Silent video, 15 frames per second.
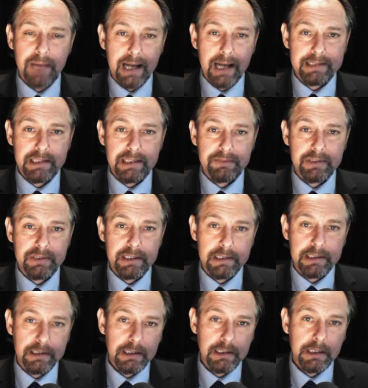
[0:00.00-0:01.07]
activities.
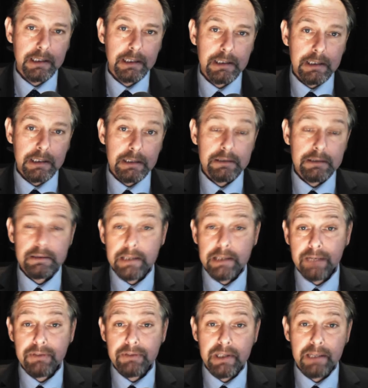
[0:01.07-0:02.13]

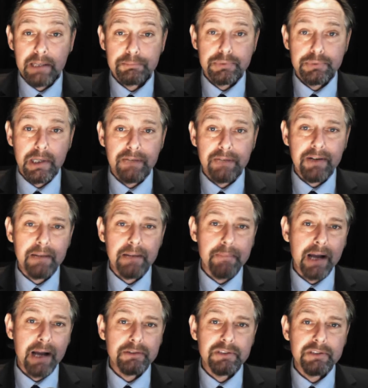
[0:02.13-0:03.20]
Given the prolific amount